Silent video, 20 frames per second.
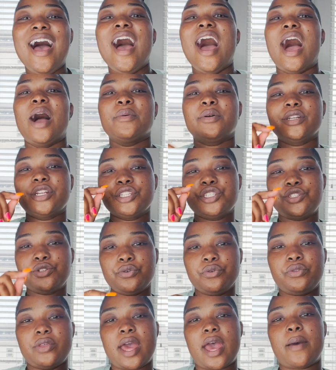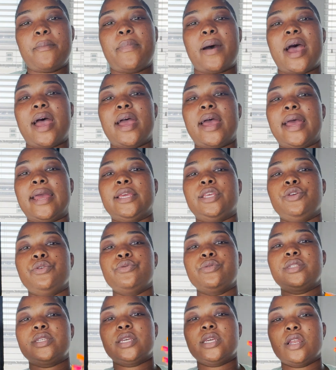I'm going to do that by
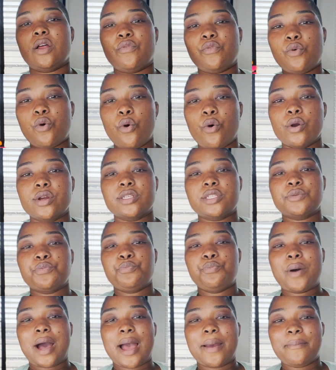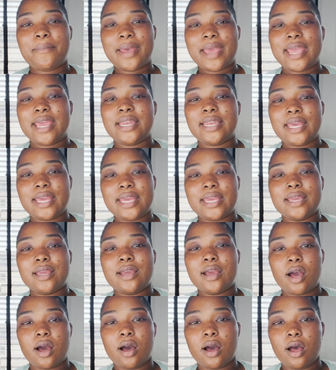using, of course, my main
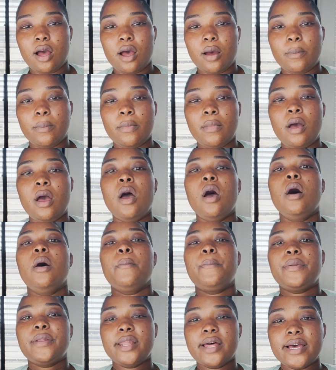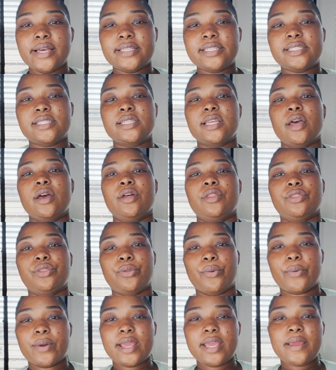income plus
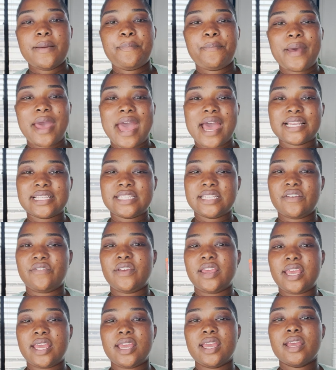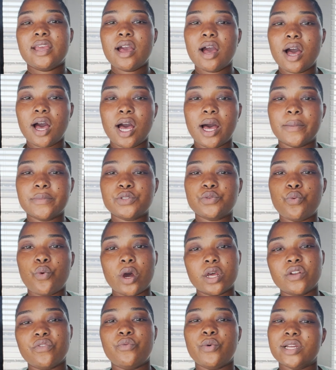three passive incomes,
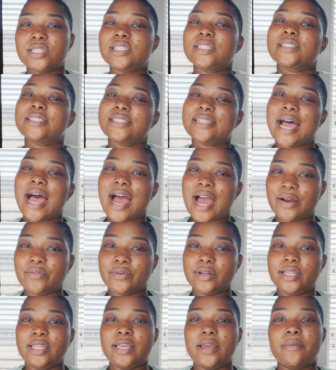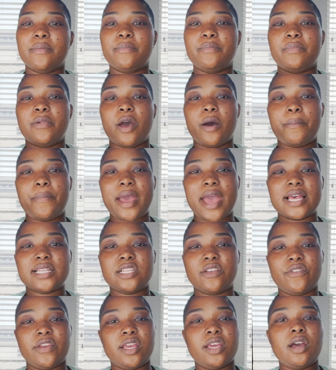one of which is not really a, a,
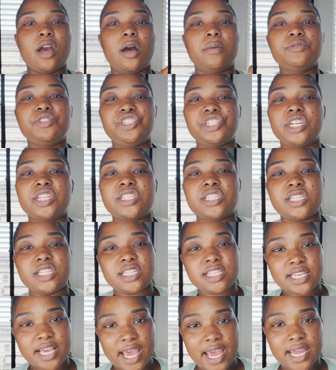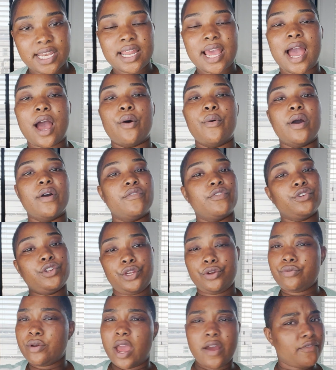passive income just yet. However,
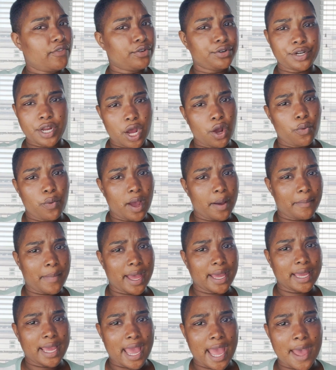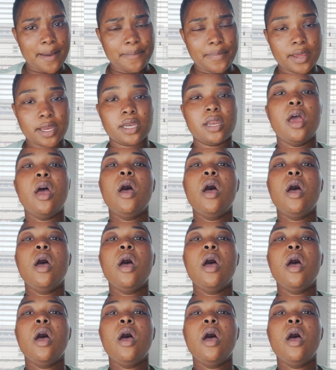you never know what might happen.